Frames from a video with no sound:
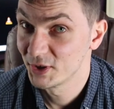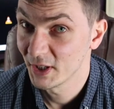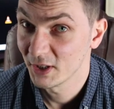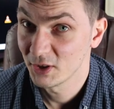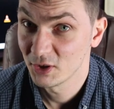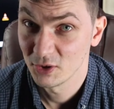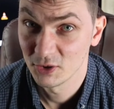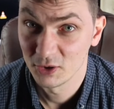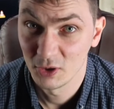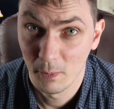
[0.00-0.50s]

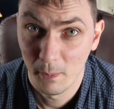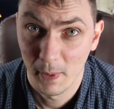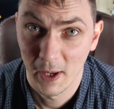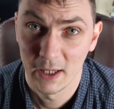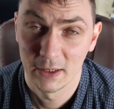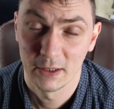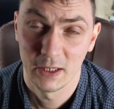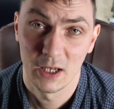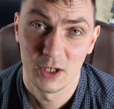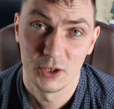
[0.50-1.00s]
sections to
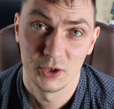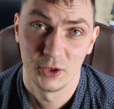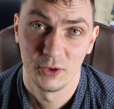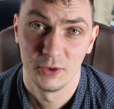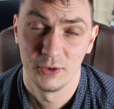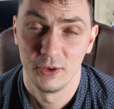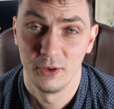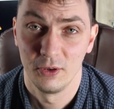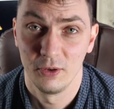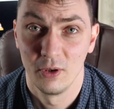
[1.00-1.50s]
pay
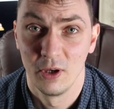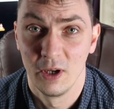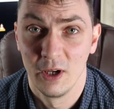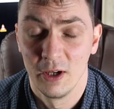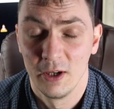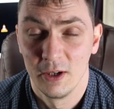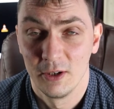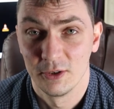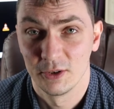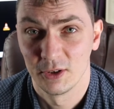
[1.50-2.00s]
attention to.
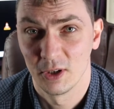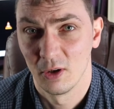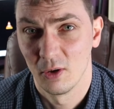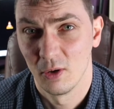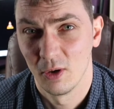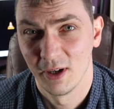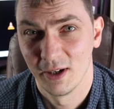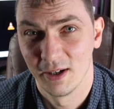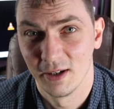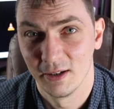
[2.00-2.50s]

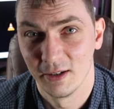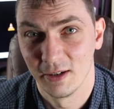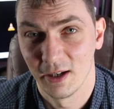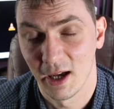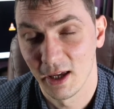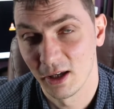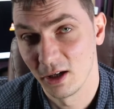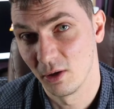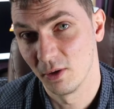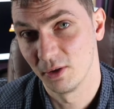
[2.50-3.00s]
So uh,
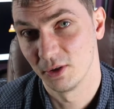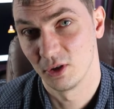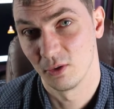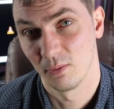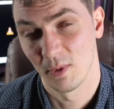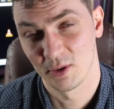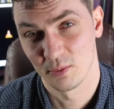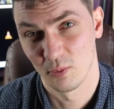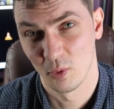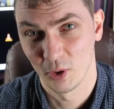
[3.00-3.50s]
I go into
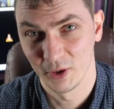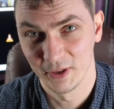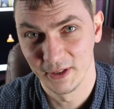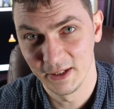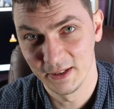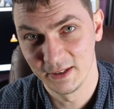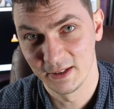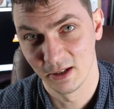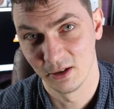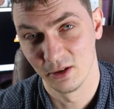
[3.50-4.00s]
much more
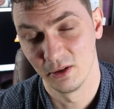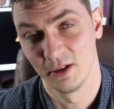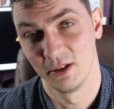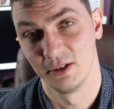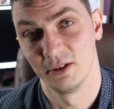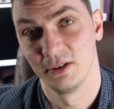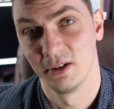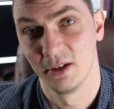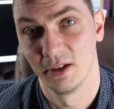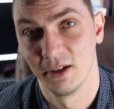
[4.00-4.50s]
detail
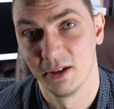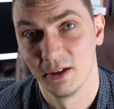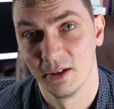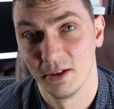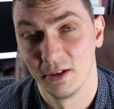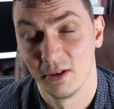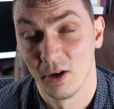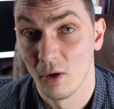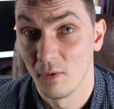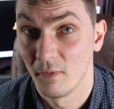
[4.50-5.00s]
and
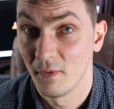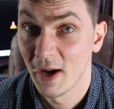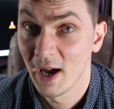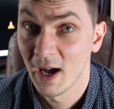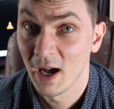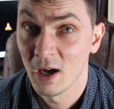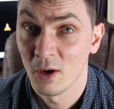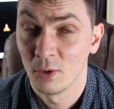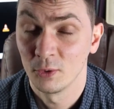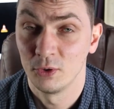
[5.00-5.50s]
uh, of
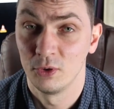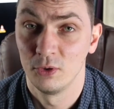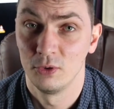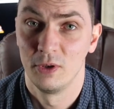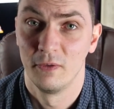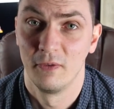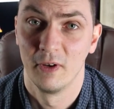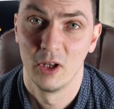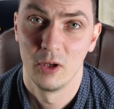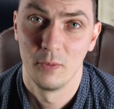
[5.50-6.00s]
how to
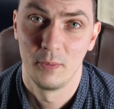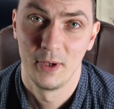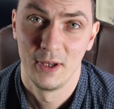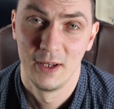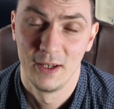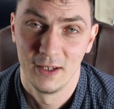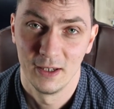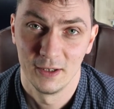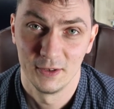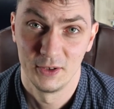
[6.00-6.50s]
develop
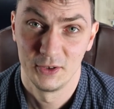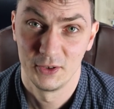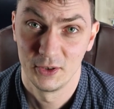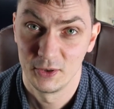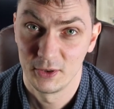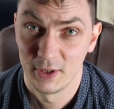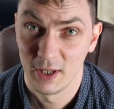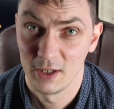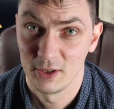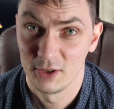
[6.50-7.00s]
a
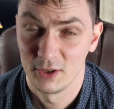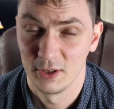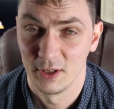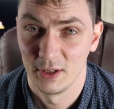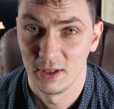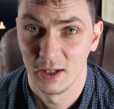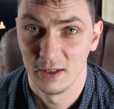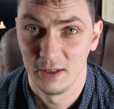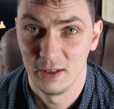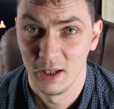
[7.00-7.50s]

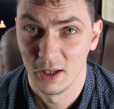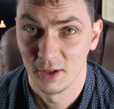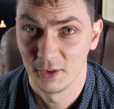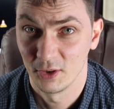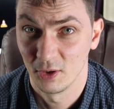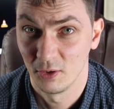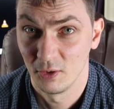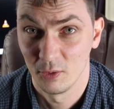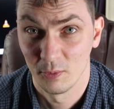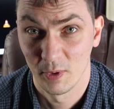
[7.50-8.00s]
dissertation idea
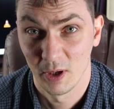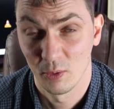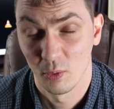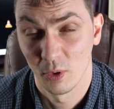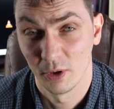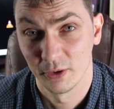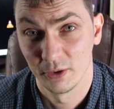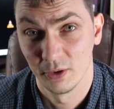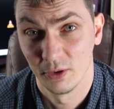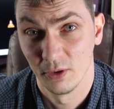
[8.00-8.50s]
so you may
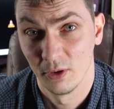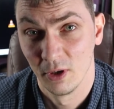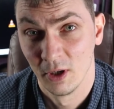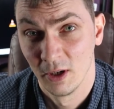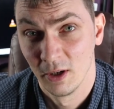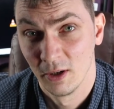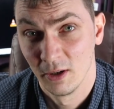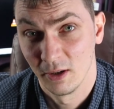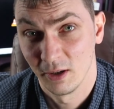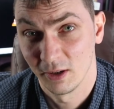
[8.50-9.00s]
want to
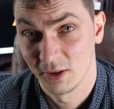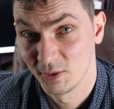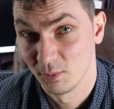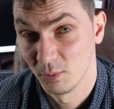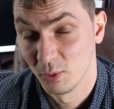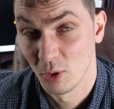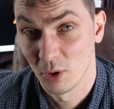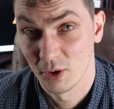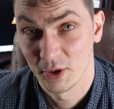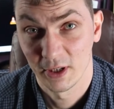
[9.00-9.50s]

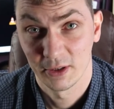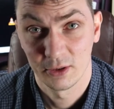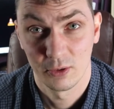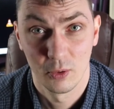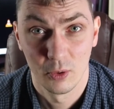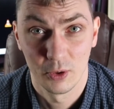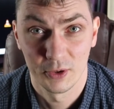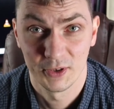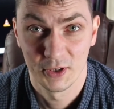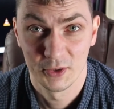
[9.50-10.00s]
explore that
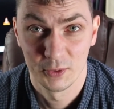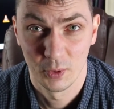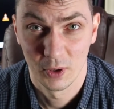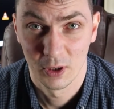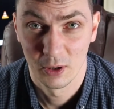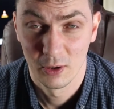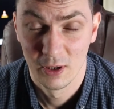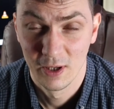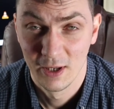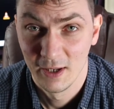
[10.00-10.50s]
course as
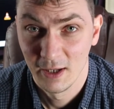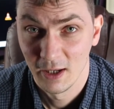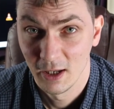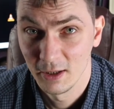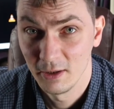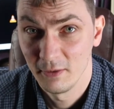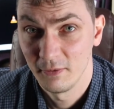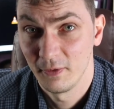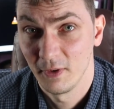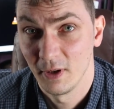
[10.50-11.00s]
well
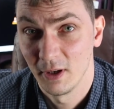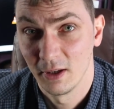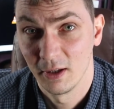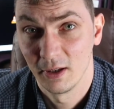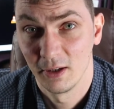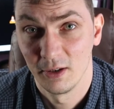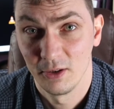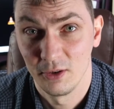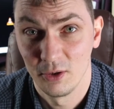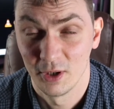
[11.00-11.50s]
and if
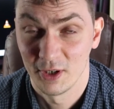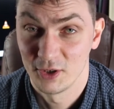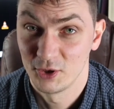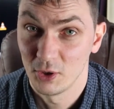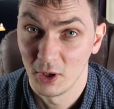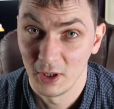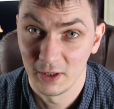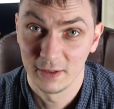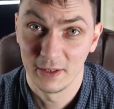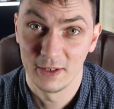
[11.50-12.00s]
uh, you're
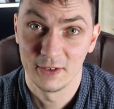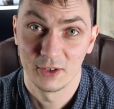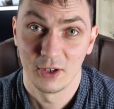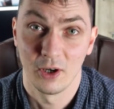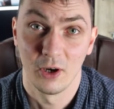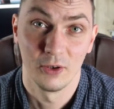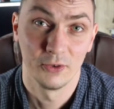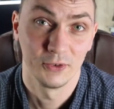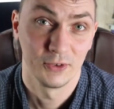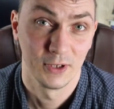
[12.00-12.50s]
enjoying this
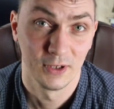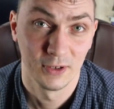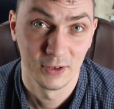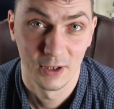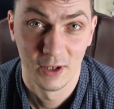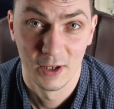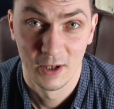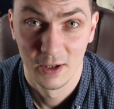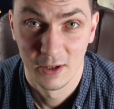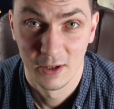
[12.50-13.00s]
content